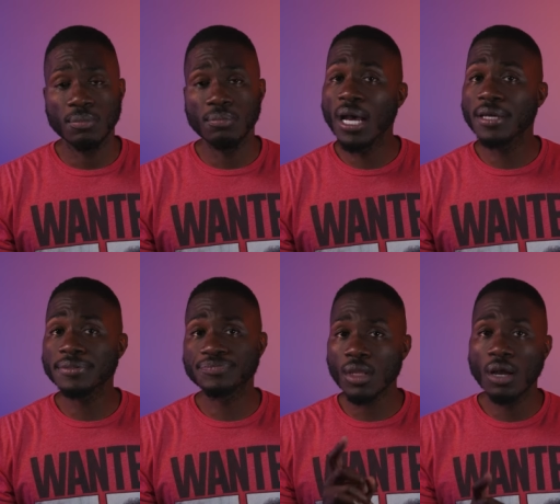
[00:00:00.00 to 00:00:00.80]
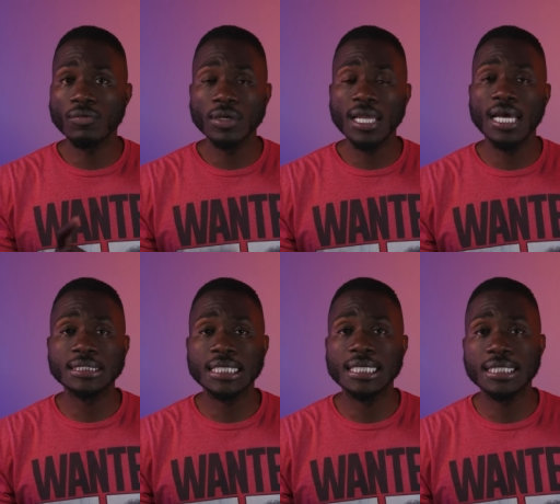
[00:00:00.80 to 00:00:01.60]
But I
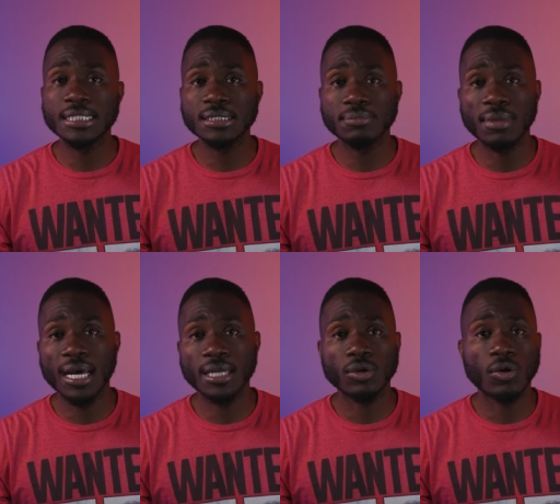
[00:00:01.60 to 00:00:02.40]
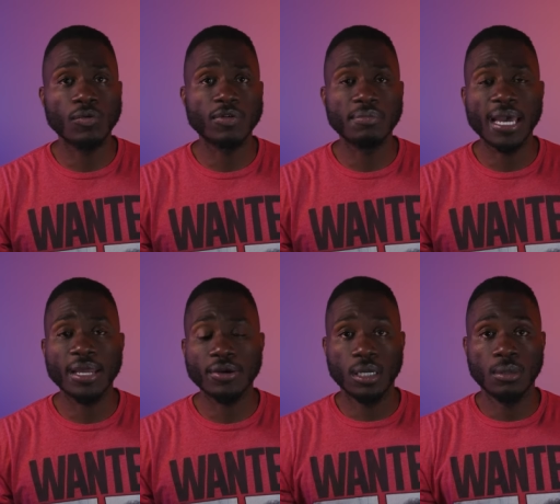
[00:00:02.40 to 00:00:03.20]
realized it is mind over
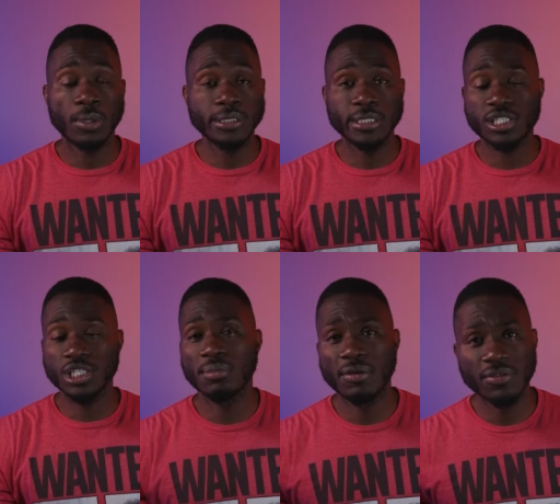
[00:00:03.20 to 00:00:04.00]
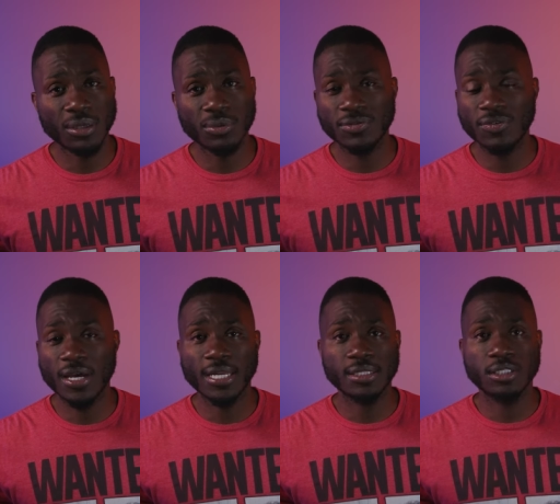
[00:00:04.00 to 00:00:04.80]
matter. Um, went to the gym, everything was
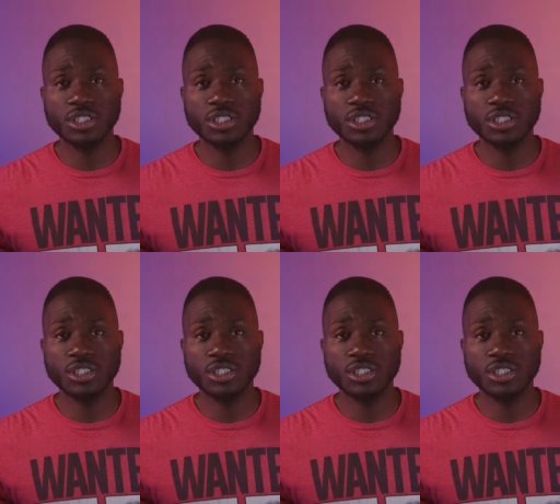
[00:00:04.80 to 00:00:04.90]
fine at the